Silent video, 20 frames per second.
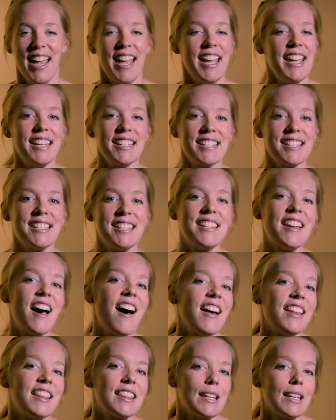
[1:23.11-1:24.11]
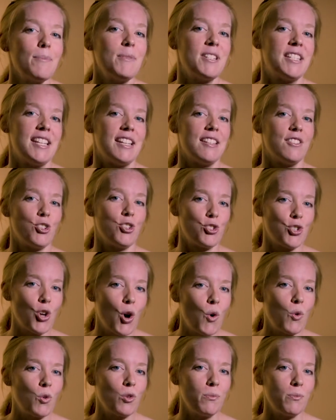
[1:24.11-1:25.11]
It is not limited to
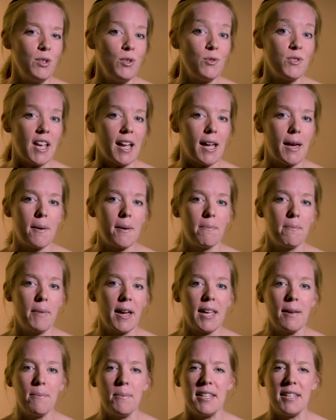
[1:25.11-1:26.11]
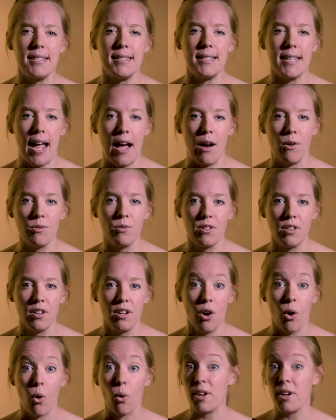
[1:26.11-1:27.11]
tonal music, but can be sound,
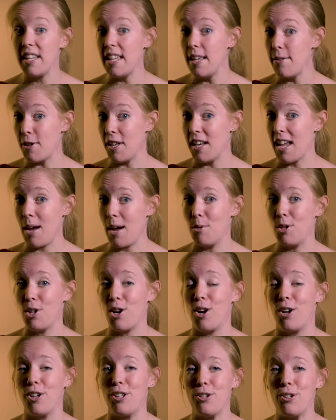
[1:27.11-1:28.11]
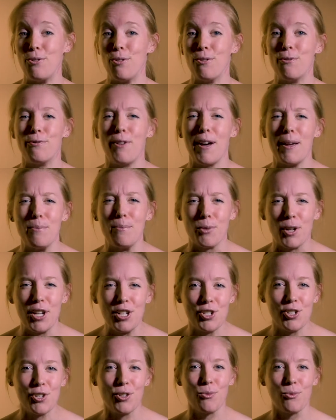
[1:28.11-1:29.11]
or even, I would argue,
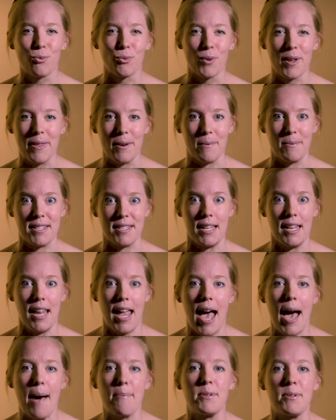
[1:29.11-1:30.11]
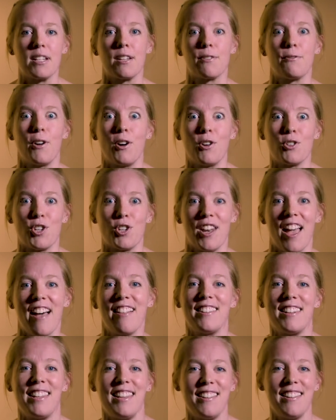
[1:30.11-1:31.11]
vibrational rhythms and haptic
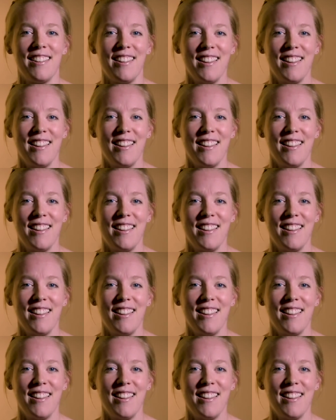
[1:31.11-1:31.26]
functionality.